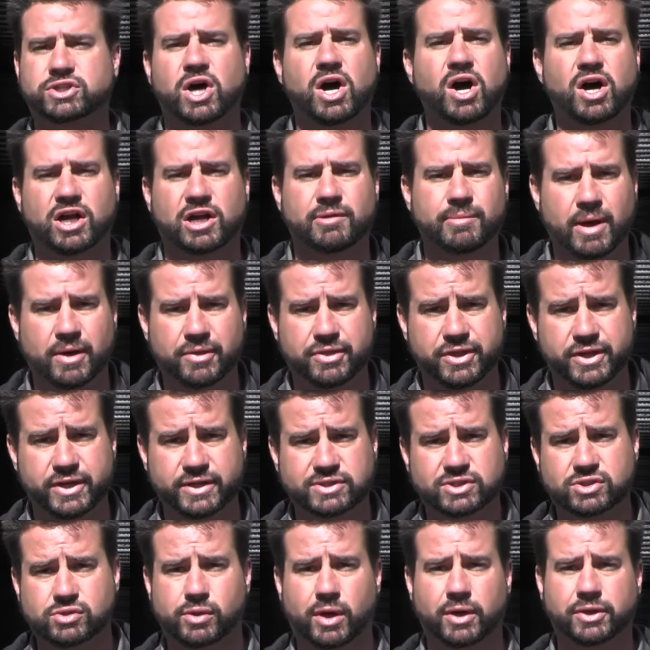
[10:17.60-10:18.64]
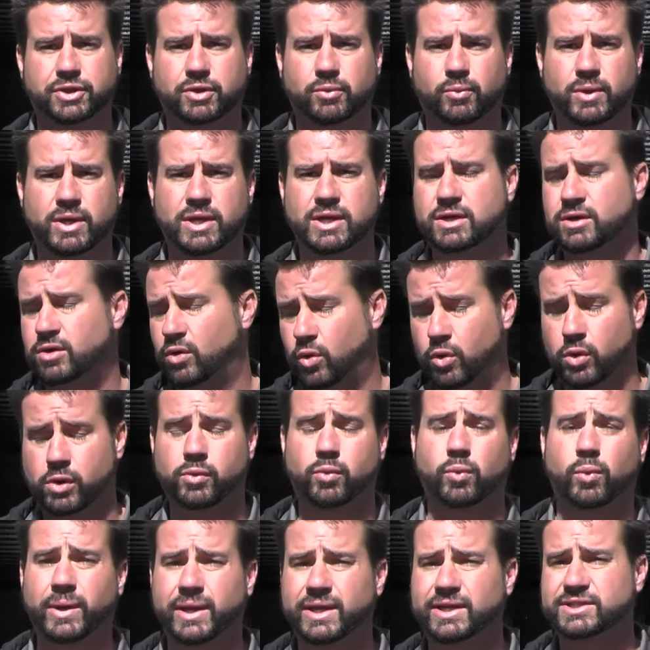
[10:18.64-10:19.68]
talk about this throughout the week or
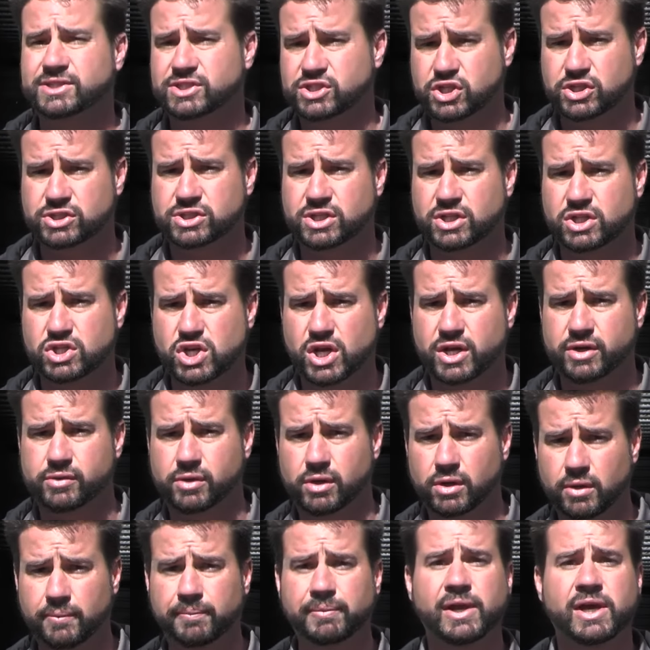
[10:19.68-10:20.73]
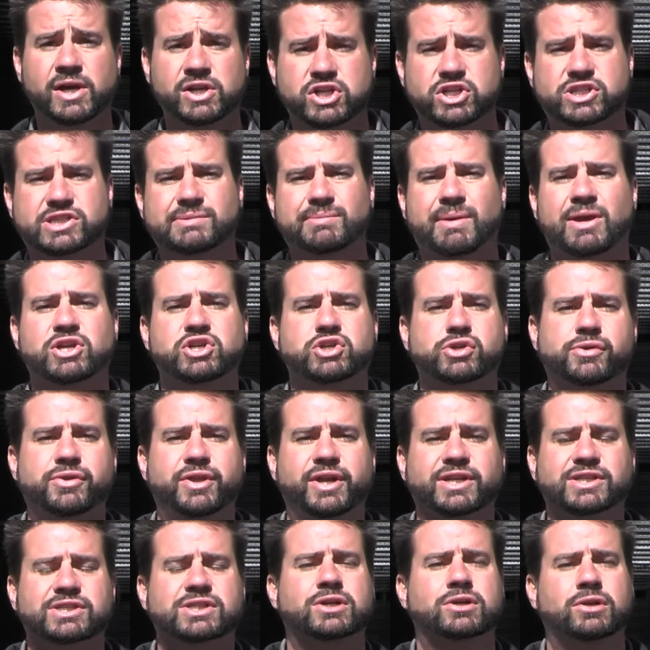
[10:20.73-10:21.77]
weeks just in general, just to make sure
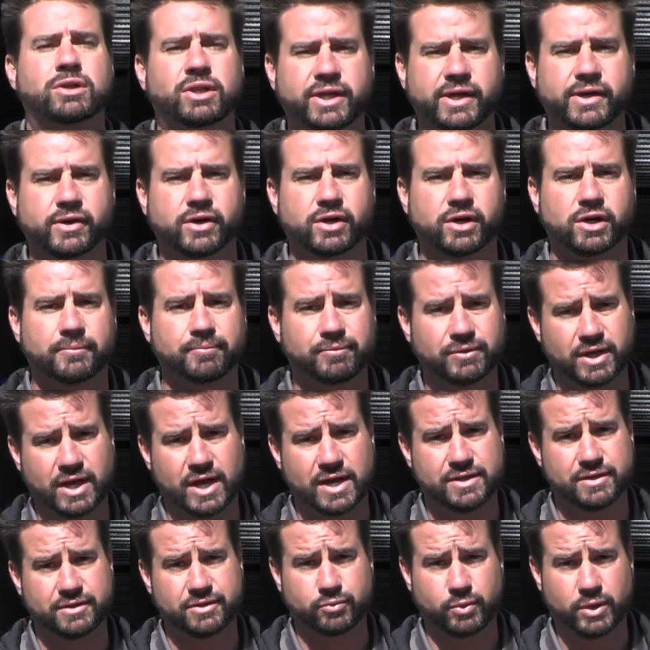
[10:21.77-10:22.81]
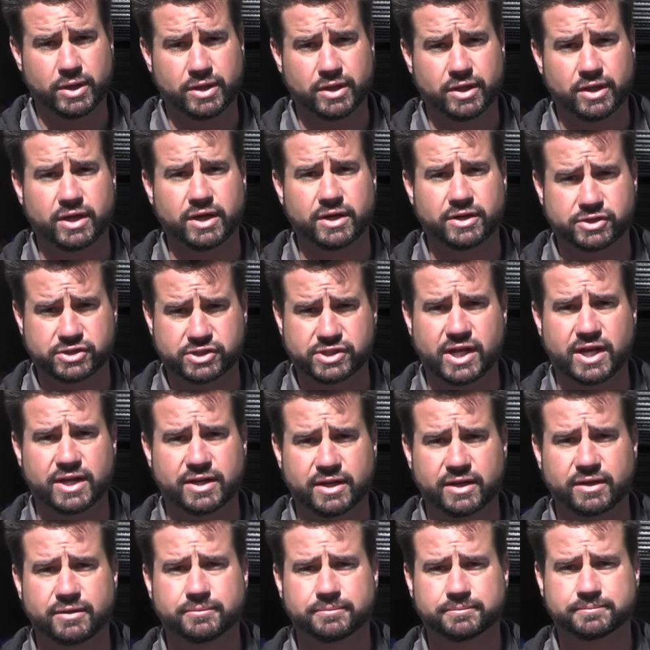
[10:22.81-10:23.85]
that it's clear and that the way that they
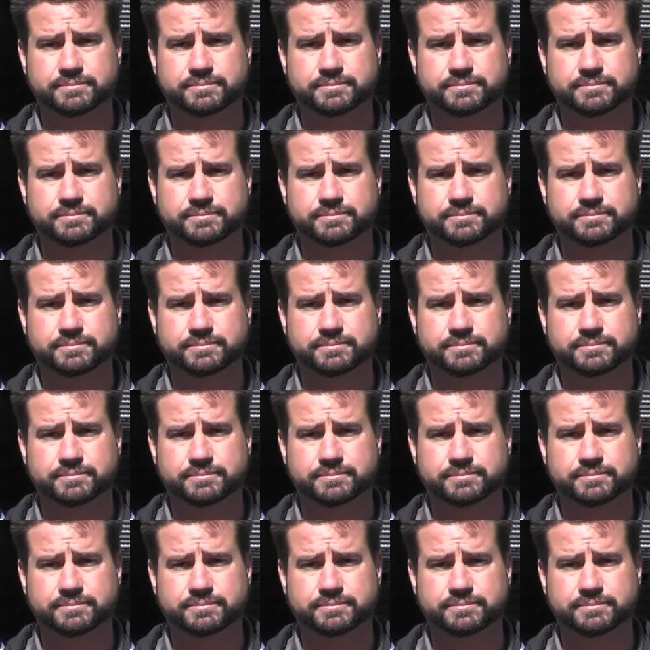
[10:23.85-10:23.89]
understand it.